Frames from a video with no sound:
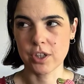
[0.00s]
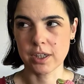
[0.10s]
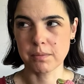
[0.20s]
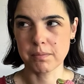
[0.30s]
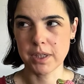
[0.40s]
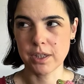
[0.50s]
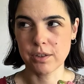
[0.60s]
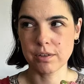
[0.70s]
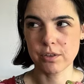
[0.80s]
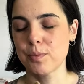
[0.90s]

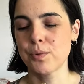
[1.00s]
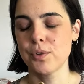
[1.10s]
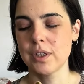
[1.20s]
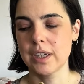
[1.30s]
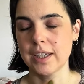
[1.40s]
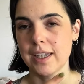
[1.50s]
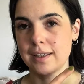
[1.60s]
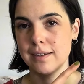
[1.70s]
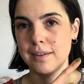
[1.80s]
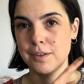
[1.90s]
Mayer. I'm gonna put
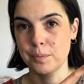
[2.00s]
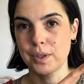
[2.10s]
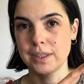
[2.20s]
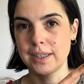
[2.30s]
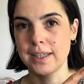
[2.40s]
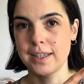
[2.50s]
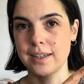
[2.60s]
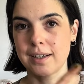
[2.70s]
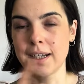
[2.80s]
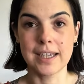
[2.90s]
again the brand in
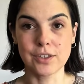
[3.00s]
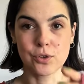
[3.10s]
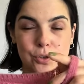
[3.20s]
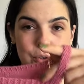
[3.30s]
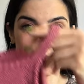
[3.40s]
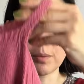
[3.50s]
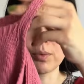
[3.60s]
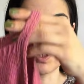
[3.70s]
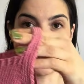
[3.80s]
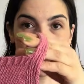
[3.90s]
here. It's cotton
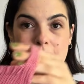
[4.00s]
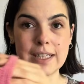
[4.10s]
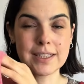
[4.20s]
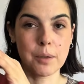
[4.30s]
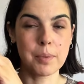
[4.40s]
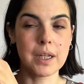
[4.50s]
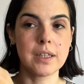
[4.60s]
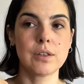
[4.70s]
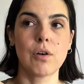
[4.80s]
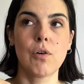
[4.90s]
bambulino, and it's a
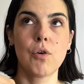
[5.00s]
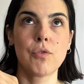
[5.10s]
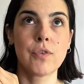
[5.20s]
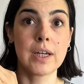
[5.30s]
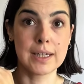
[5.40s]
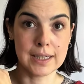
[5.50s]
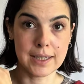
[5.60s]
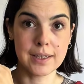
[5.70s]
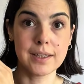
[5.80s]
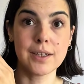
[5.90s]
blend of
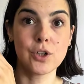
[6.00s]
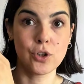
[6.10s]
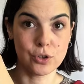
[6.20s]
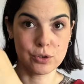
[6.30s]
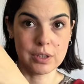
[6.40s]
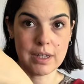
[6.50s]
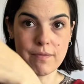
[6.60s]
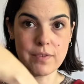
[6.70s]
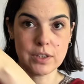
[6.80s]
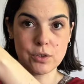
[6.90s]
linen, cotton
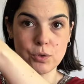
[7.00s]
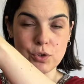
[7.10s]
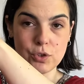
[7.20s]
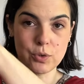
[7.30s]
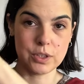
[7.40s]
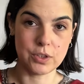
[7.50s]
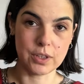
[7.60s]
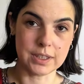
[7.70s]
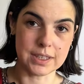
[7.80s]
and viscose. So as you can